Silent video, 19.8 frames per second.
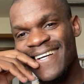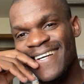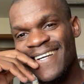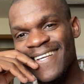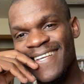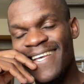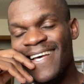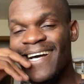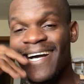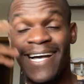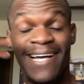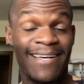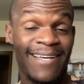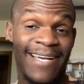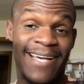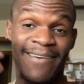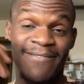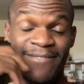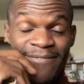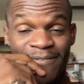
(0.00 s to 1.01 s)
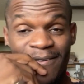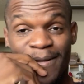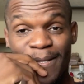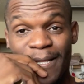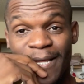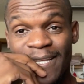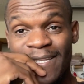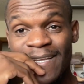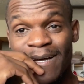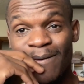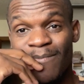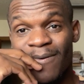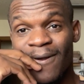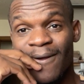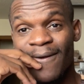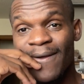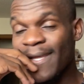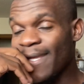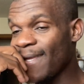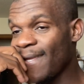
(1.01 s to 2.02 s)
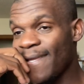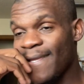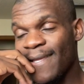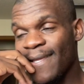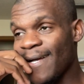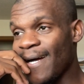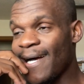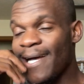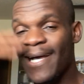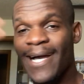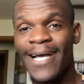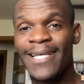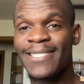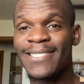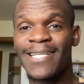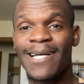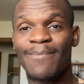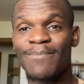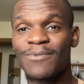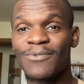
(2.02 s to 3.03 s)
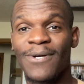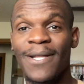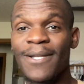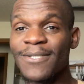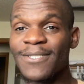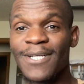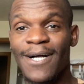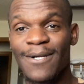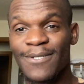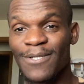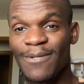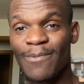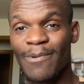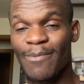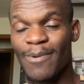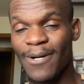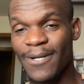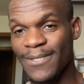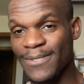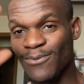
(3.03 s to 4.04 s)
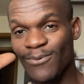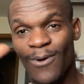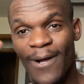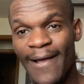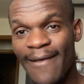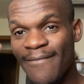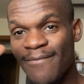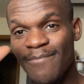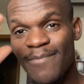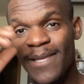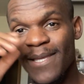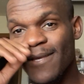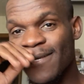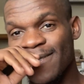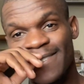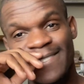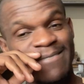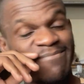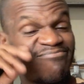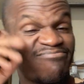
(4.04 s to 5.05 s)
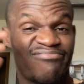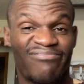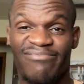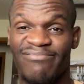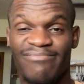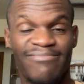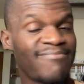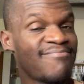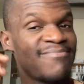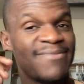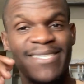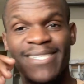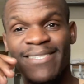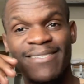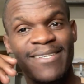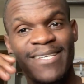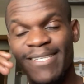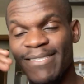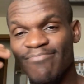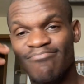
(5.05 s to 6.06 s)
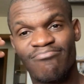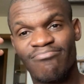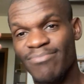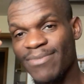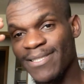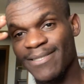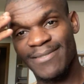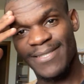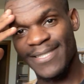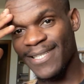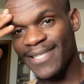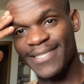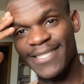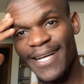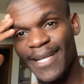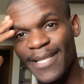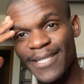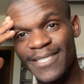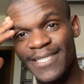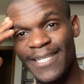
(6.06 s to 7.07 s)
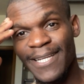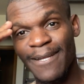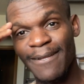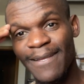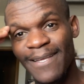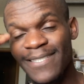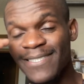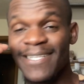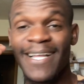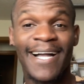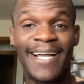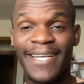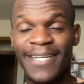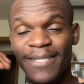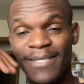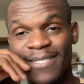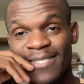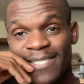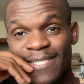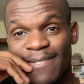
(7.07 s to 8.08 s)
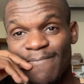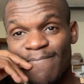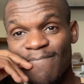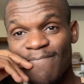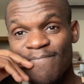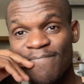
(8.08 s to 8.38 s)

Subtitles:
Yeah, I have a friend like that, bro. I stopped trying to talk to him about his wife because he's not listening. He's not gonna listen.